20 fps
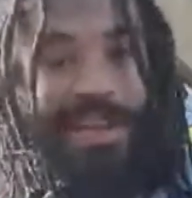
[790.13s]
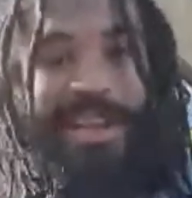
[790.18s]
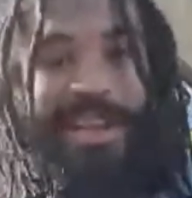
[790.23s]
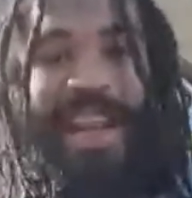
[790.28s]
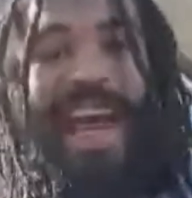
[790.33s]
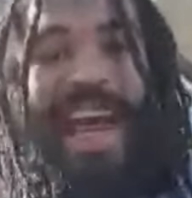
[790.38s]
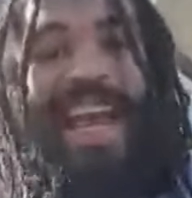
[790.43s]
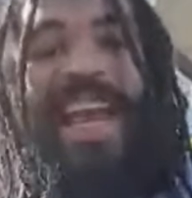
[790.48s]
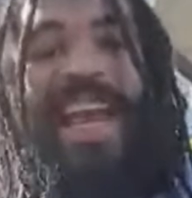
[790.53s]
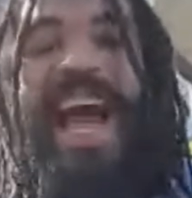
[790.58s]

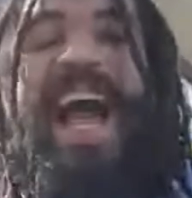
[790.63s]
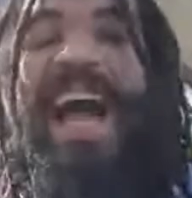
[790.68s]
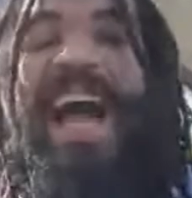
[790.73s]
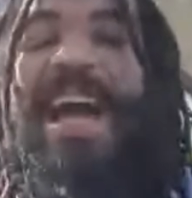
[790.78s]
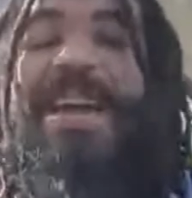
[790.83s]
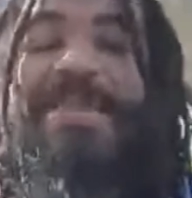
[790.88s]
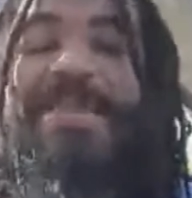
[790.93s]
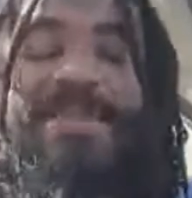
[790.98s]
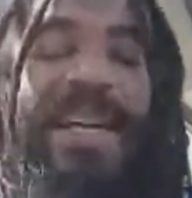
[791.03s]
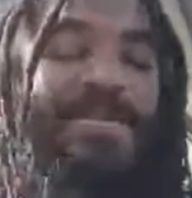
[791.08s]
Like, I
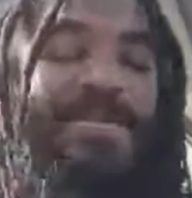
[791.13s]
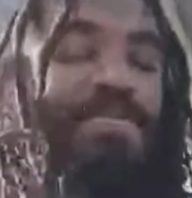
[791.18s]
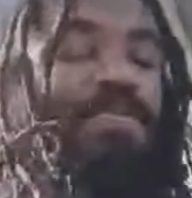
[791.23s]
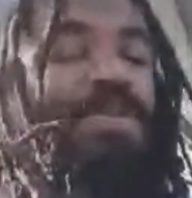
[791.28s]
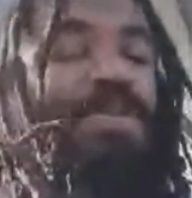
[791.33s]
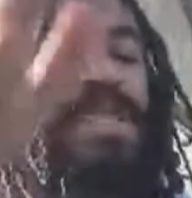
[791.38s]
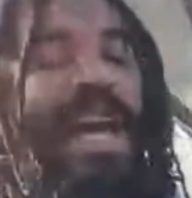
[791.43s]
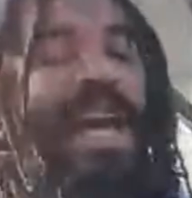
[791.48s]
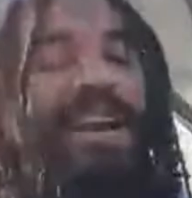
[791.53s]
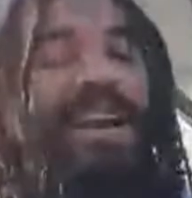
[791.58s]
had that,
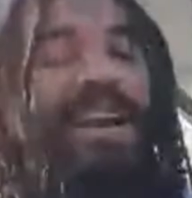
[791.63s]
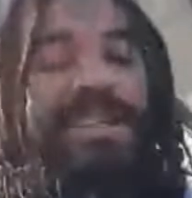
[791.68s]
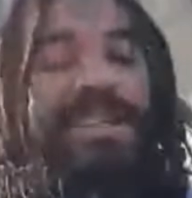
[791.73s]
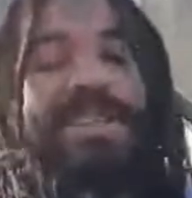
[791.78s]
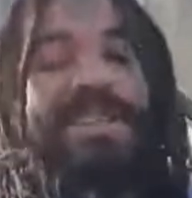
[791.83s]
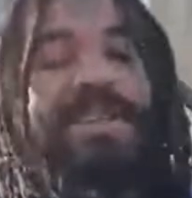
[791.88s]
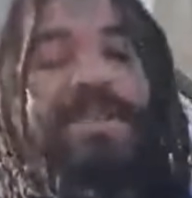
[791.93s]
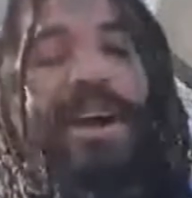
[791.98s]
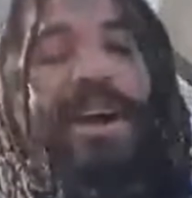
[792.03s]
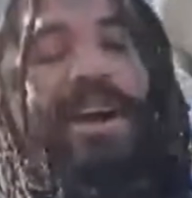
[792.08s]
shout out
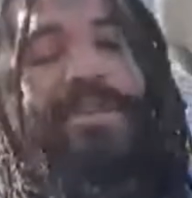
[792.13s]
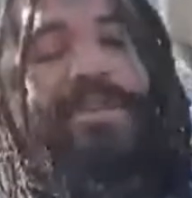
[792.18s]
to